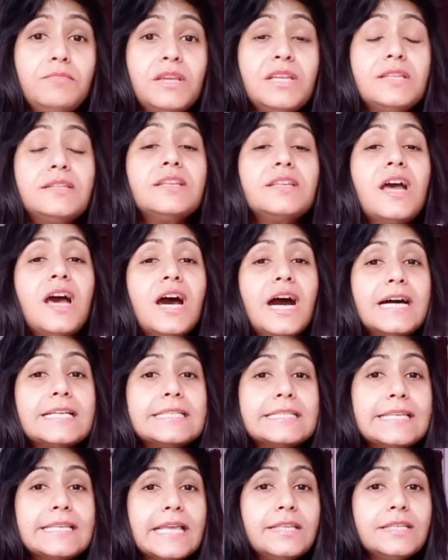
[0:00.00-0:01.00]
means a
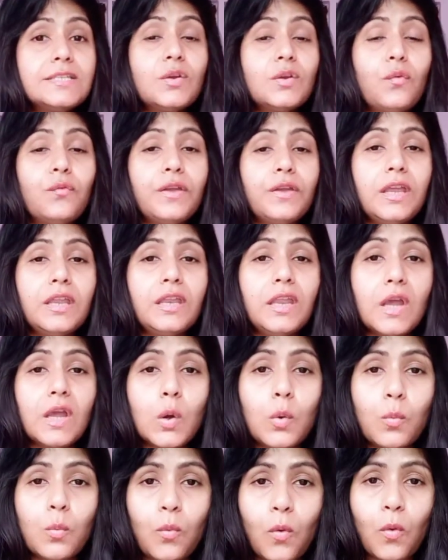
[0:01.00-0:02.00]
sense of
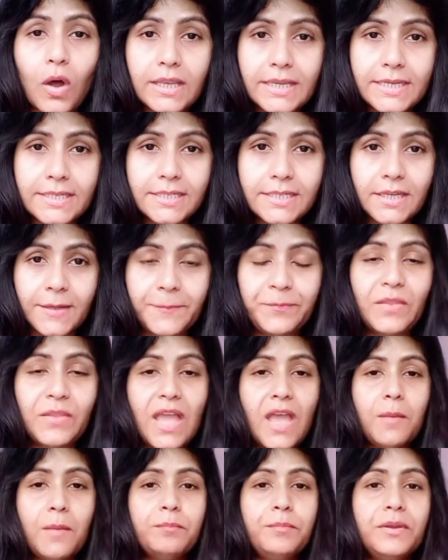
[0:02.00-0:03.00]
inequality
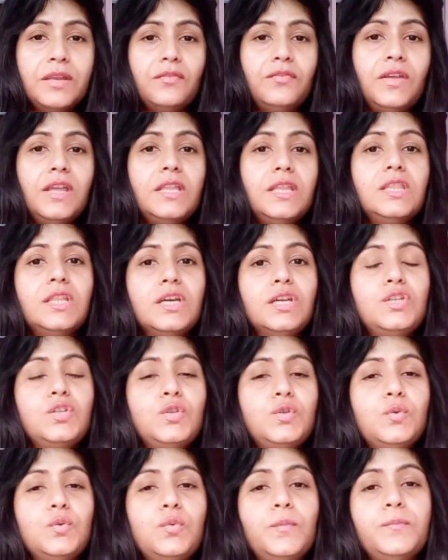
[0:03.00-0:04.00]
between the
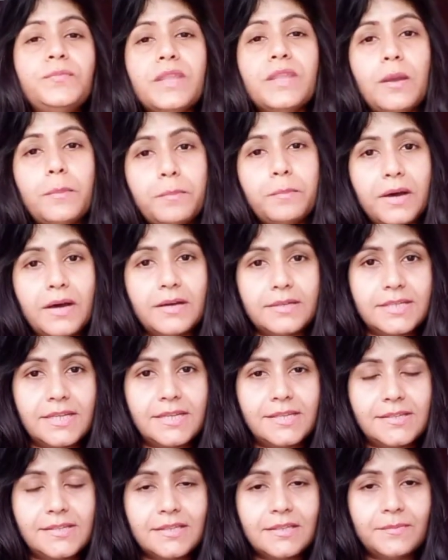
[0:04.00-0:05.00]
two
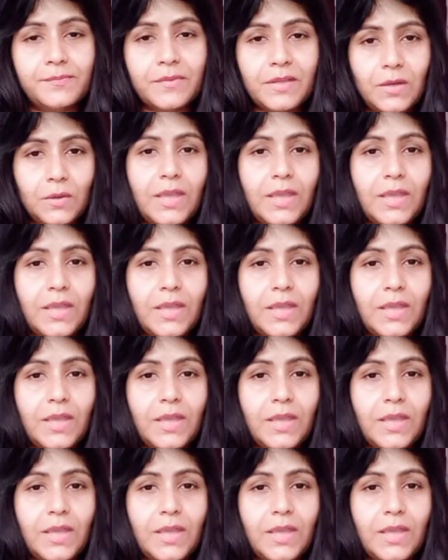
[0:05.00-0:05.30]
parties.